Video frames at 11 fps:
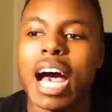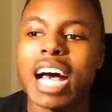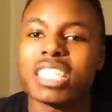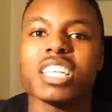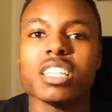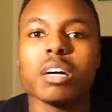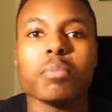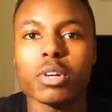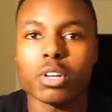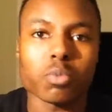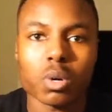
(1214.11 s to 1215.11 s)
i see them
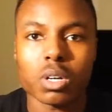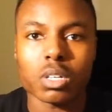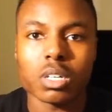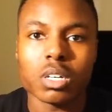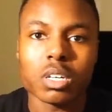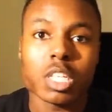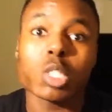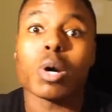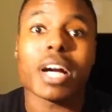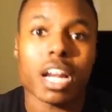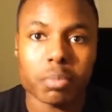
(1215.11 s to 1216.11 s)
putting in work
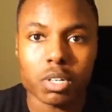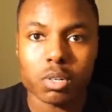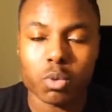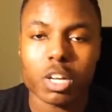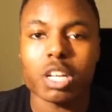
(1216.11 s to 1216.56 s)
so i gotta put in work